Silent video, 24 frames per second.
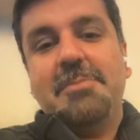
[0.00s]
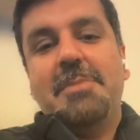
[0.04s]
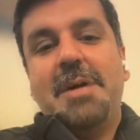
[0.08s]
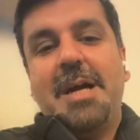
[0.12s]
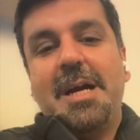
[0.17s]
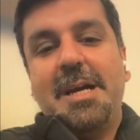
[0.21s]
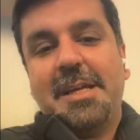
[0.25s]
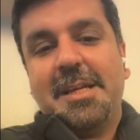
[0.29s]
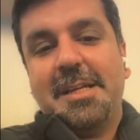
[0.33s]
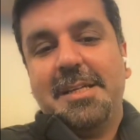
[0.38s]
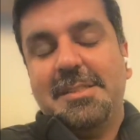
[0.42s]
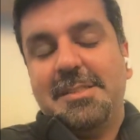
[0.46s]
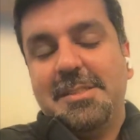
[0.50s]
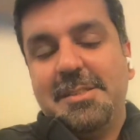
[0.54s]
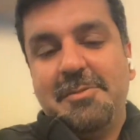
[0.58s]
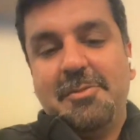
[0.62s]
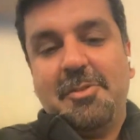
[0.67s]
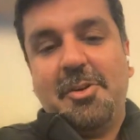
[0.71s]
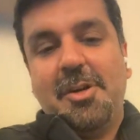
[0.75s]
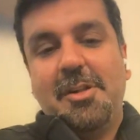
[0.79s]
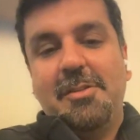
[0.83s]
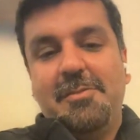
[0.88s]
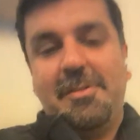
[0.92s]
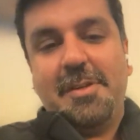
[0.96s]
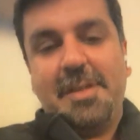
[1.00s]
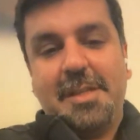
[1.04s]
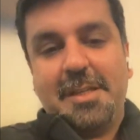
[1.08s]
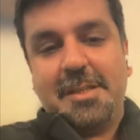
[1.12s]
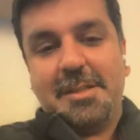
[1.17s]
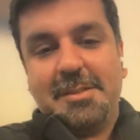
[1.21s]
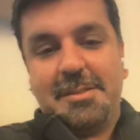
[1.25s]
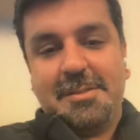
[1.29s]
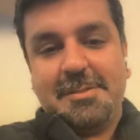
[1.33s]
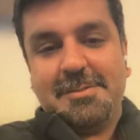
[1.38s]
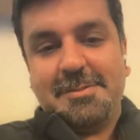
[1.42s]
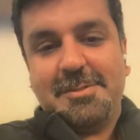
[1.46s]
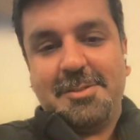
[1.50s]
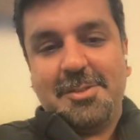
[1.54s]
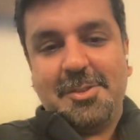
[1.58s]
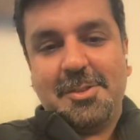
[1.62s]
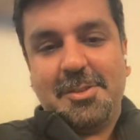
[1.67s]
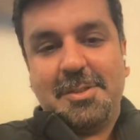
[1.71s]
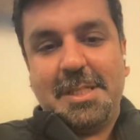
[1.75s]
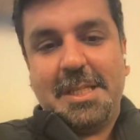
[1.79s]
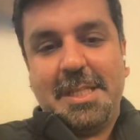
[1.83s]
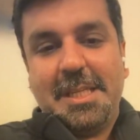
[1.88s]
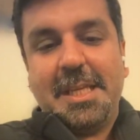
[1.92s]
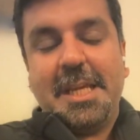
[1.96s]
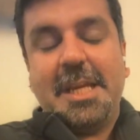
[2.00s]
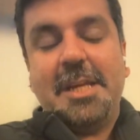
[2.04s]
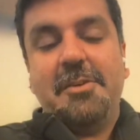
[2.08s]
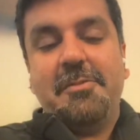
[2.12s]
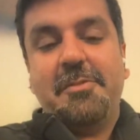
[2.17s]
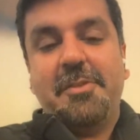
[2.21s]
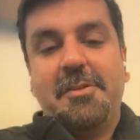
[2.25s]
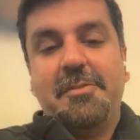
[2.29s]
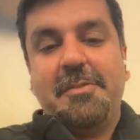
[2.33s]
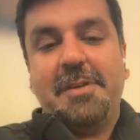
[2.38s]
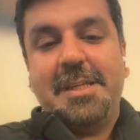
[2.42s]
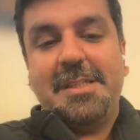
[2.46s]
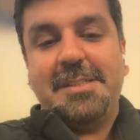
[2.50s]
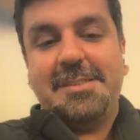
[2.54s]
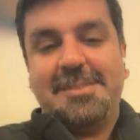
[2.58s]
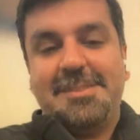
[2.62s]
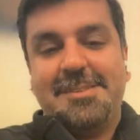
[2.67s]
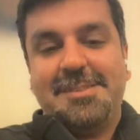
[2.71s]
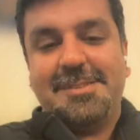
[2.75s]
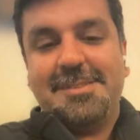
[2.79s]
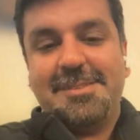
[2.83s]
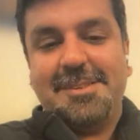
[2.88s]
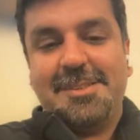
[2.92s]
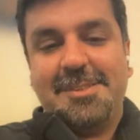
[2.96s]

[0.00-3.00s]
markets evolving. So any kind of advice.